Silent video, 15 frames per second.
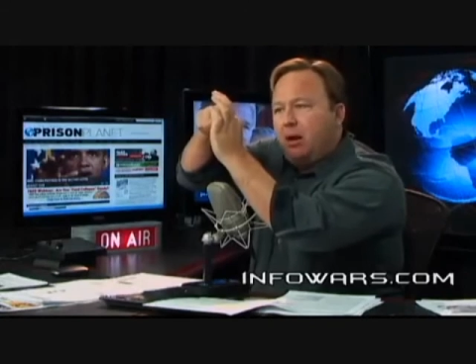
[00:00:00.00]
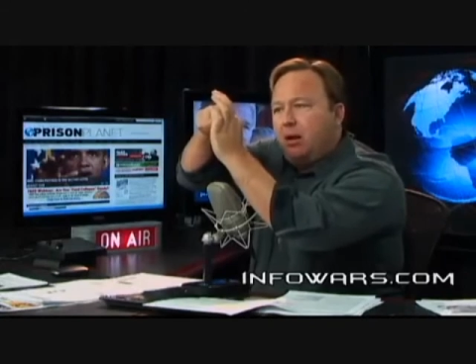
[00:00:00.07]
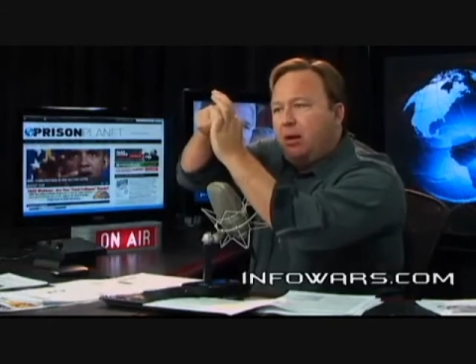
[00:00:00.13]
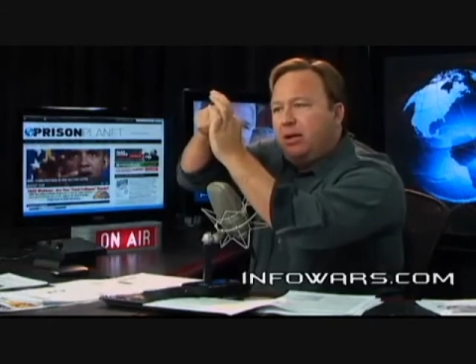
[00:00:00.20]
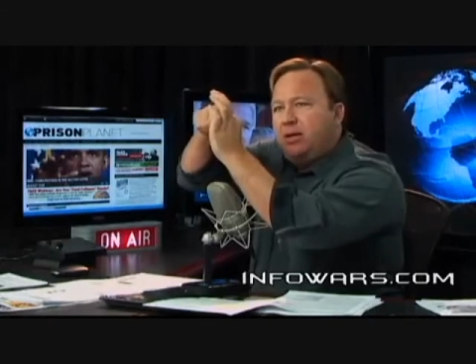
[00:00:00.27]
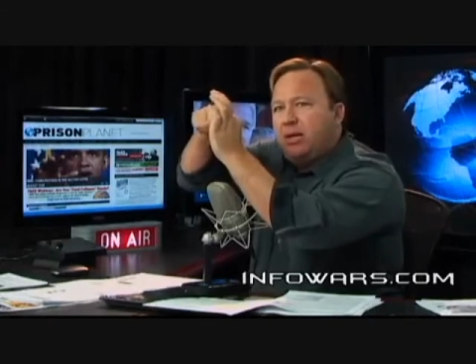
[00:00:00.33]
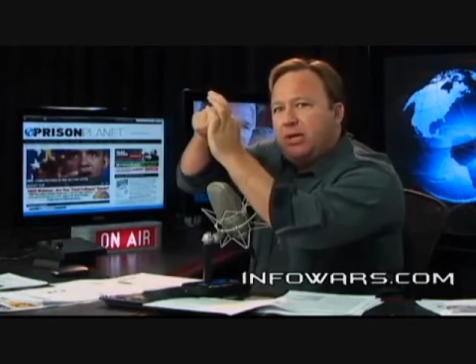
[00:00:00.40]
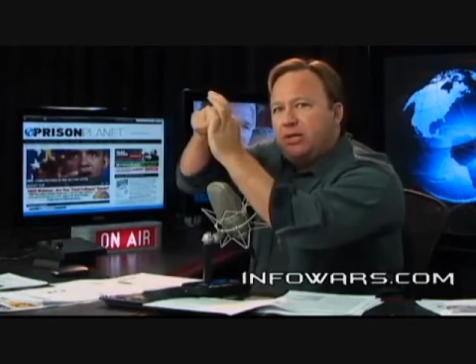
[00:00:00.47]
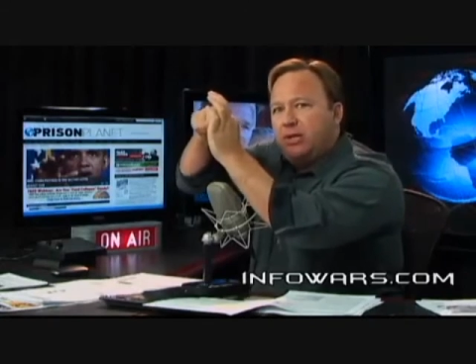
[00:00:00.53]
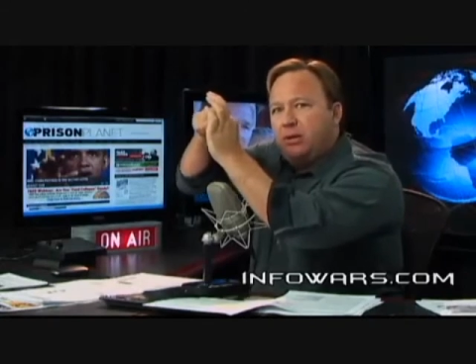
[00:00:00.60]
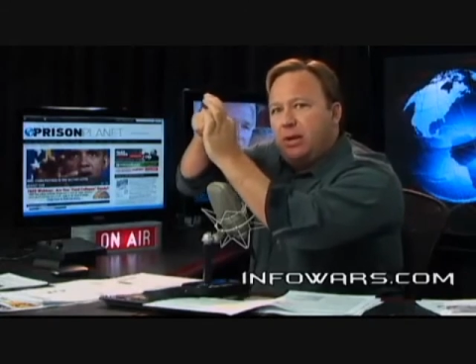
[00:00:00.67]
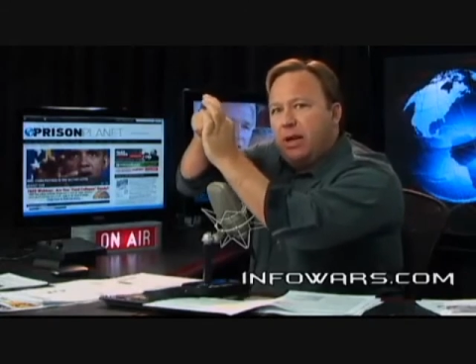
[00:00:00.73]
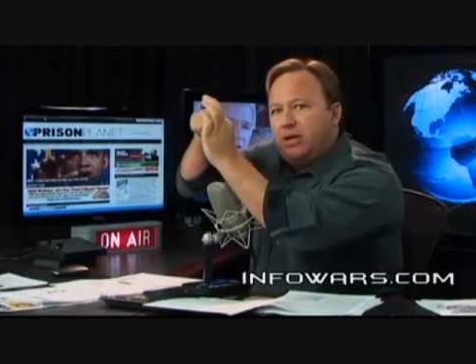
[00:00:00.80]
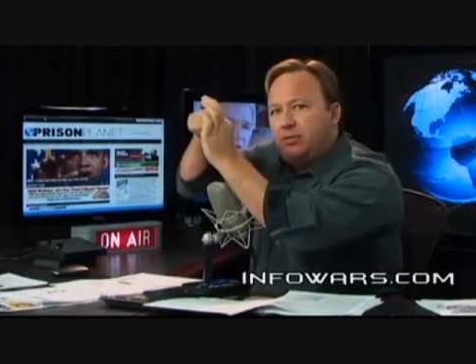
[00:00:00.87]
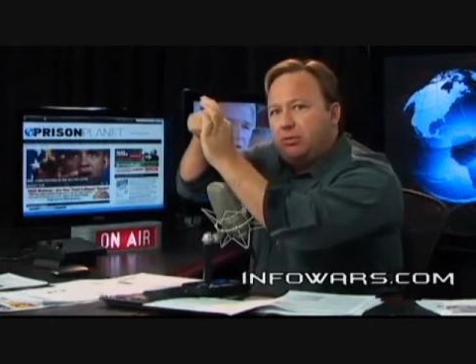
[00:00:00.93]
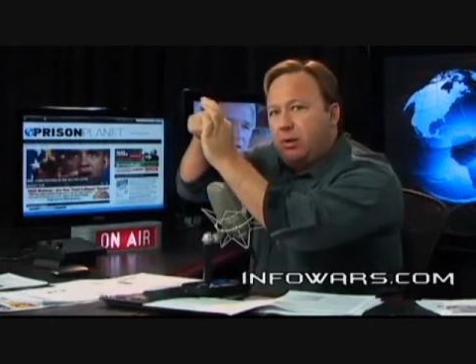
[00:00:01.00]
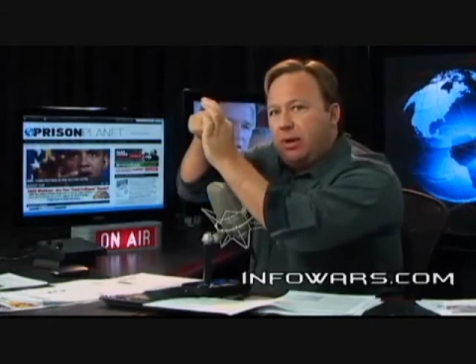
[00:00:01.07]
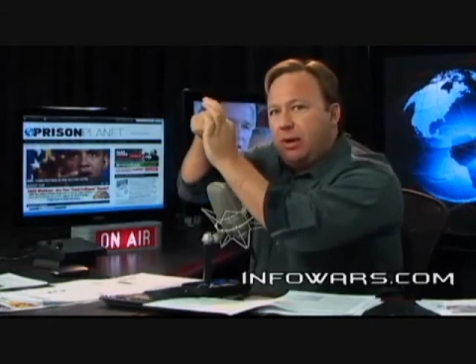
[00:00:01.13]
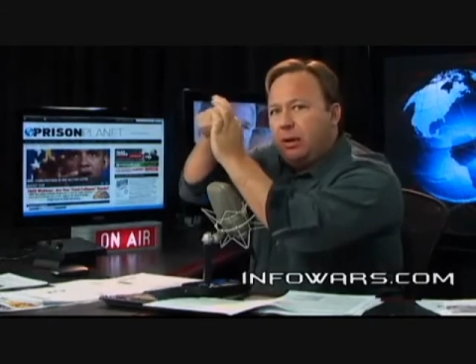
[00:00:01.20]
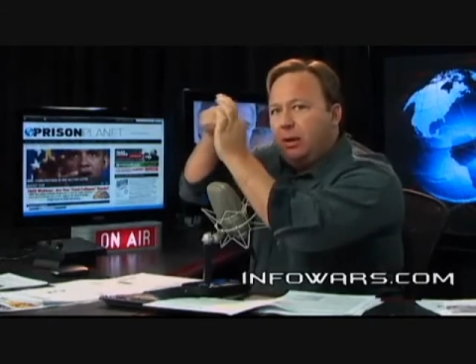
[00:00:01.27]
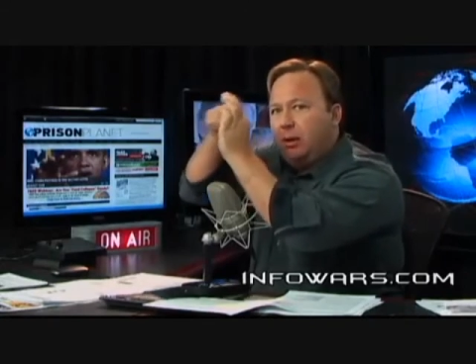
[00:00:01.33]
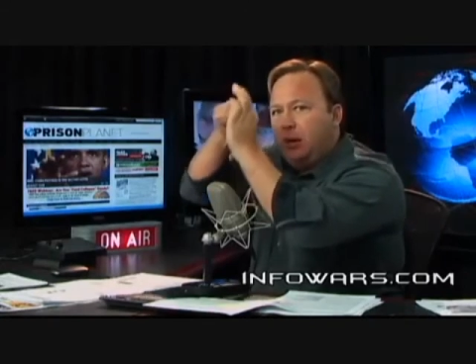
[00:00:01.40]
barely touching the next
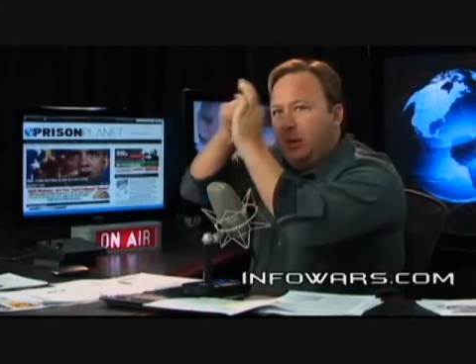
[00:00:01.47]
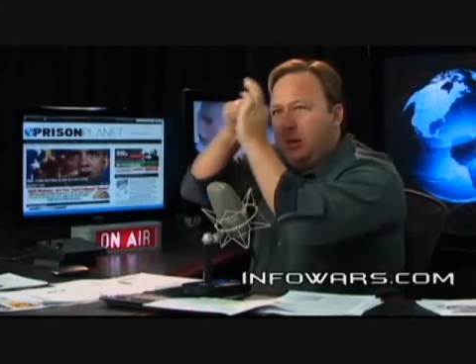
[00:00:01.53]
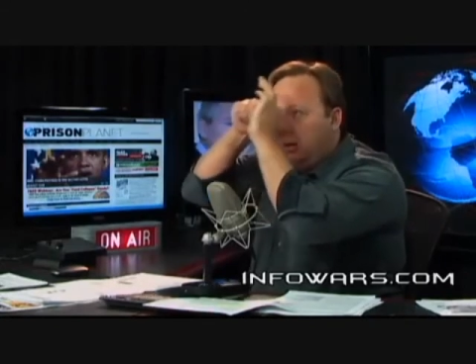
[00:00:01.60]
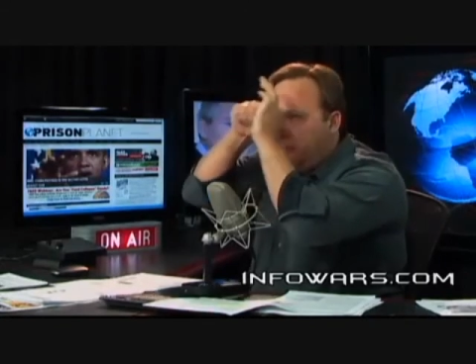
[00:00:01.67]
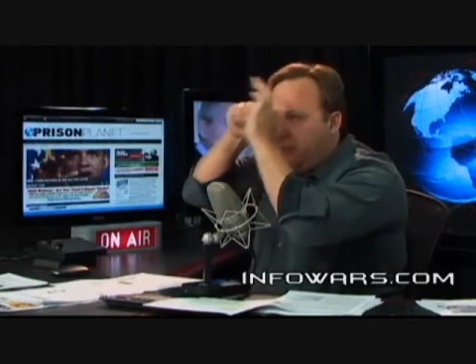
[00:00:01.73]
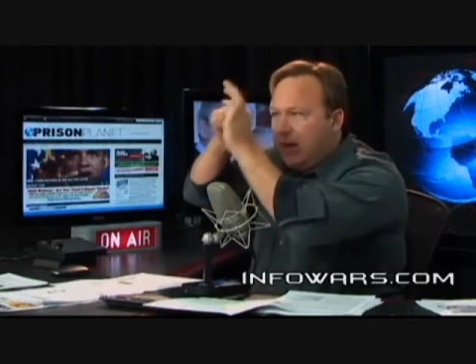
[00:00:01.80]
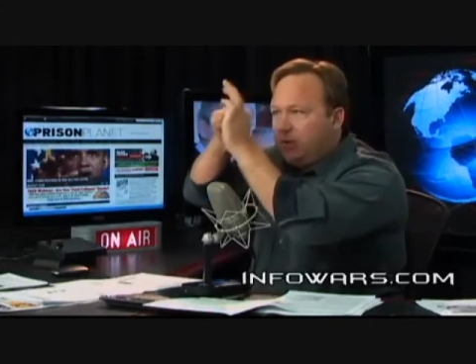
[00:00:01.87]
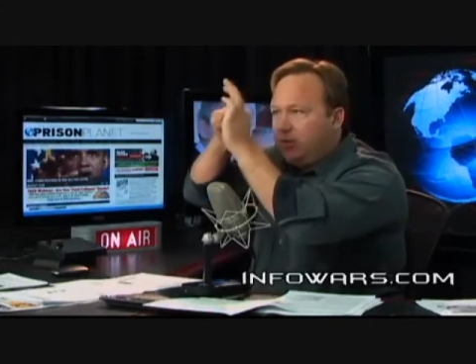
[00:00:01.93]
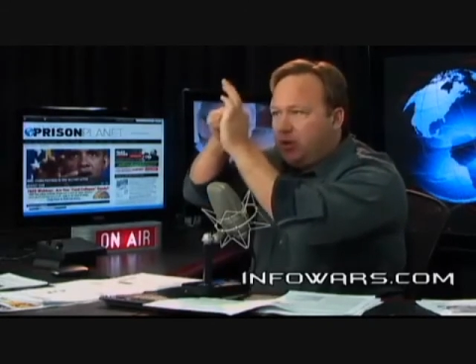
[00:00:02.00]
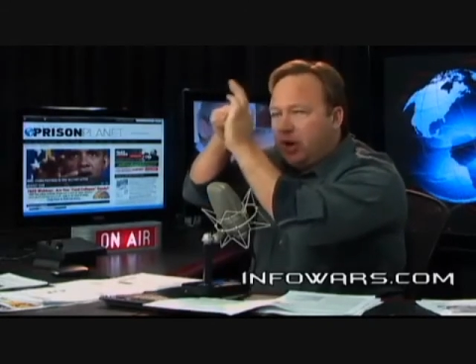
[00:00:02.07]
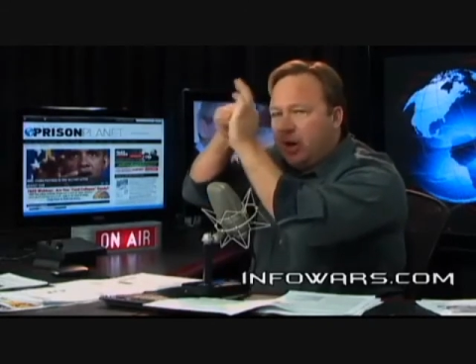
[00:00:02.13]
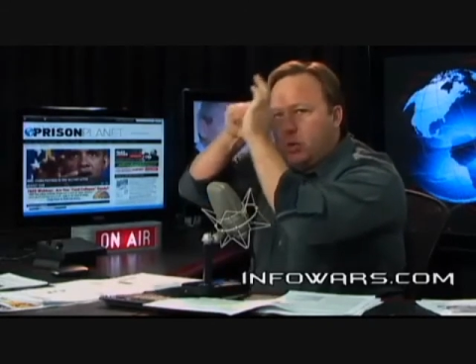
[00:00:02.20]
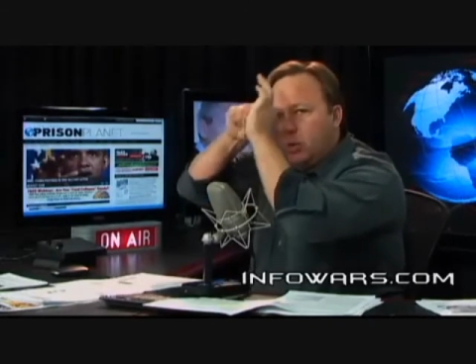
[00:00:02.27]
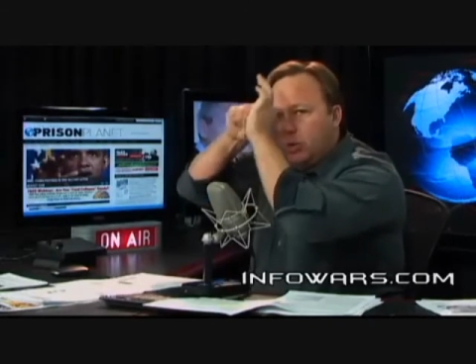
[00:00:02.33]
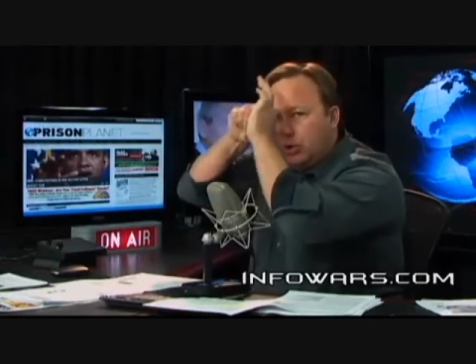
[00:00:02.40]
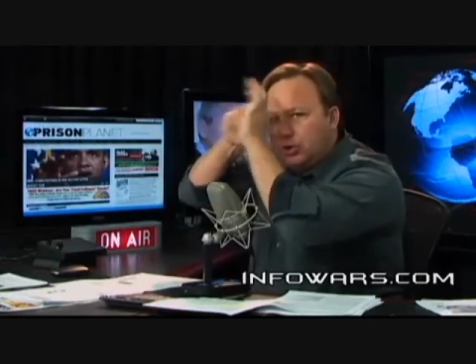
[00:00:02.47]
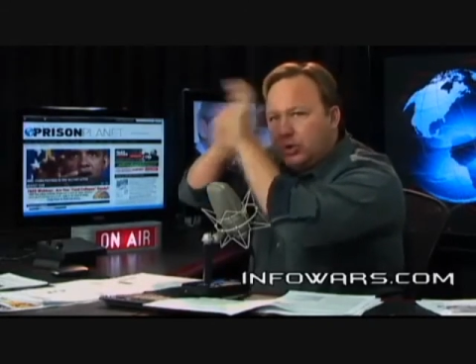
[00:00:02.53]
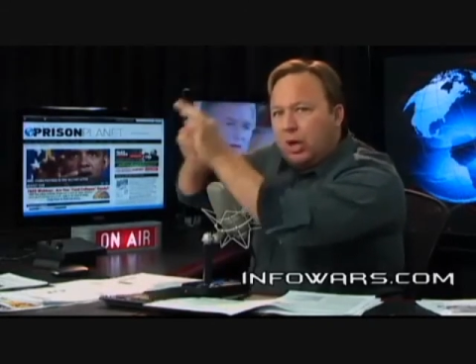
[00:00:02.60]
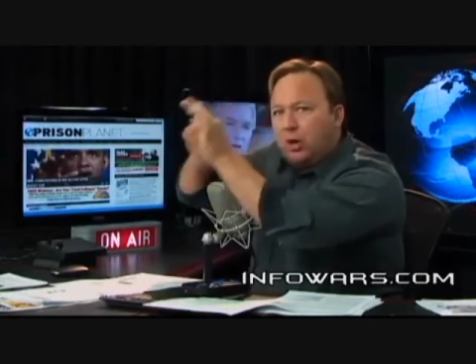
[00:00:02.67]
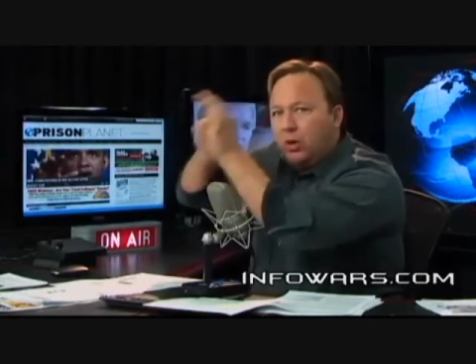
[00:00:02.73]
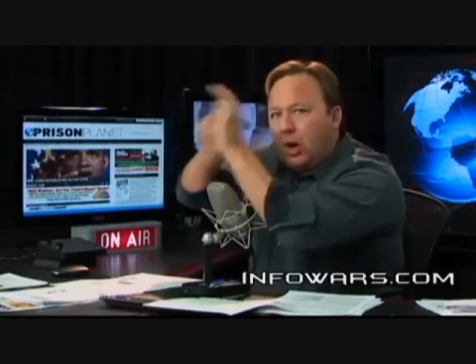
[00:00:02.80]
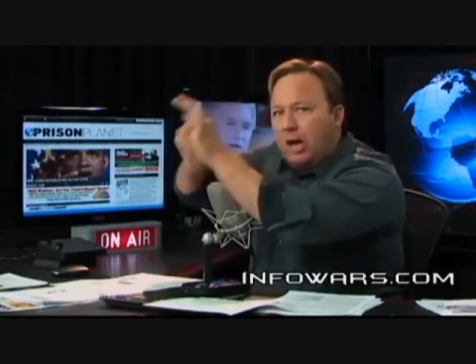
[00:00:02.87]
ring. That show was
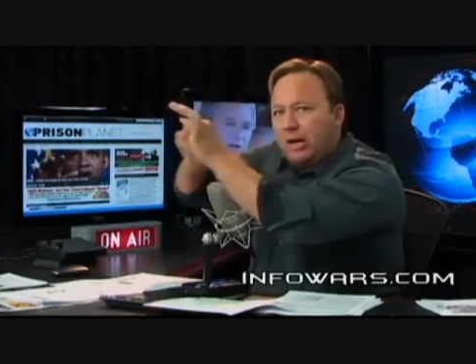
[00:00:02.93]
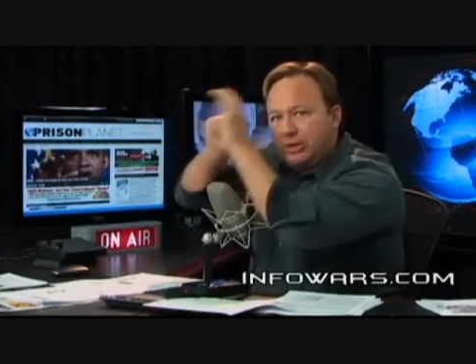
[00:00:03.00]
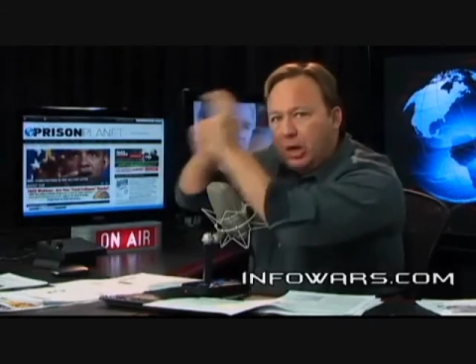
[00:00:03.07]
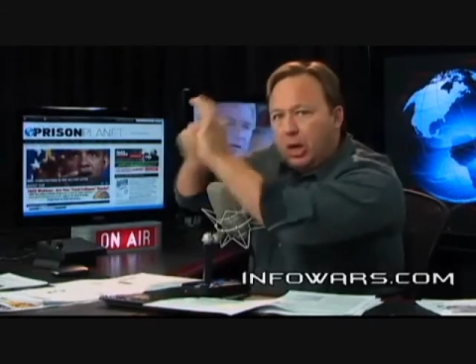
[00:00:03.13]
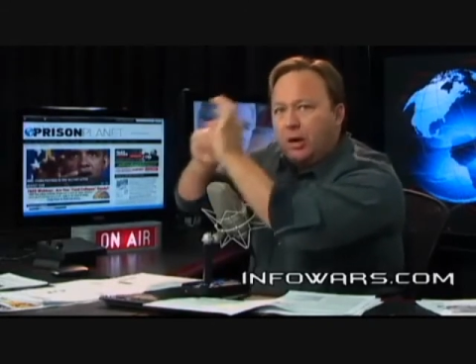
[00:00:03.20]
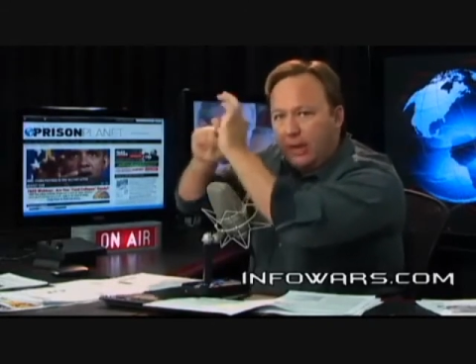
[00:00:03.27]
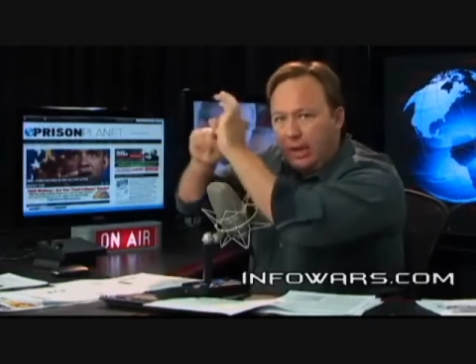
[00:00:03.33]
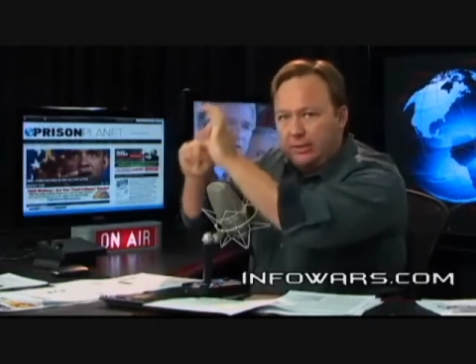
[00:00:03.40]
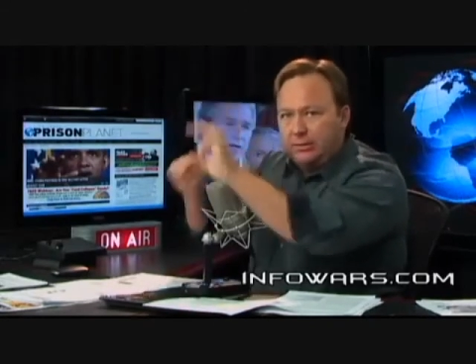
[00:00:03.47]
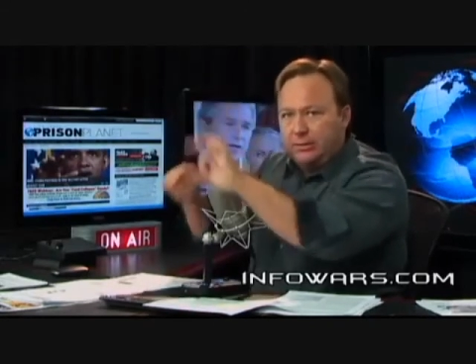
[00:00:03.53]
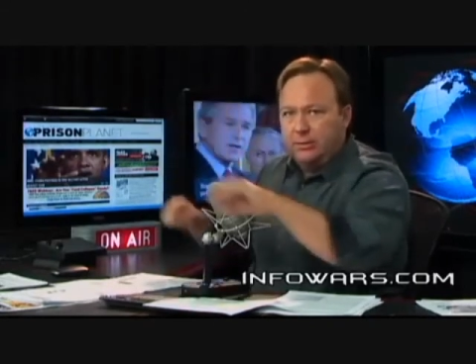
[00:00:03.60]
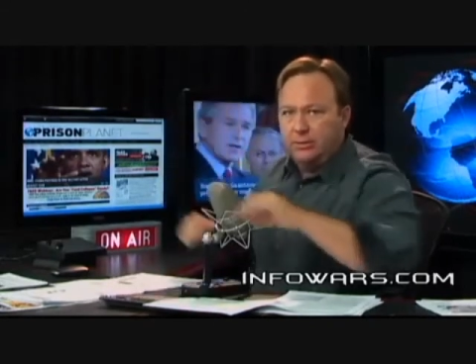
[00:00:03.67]
so on target.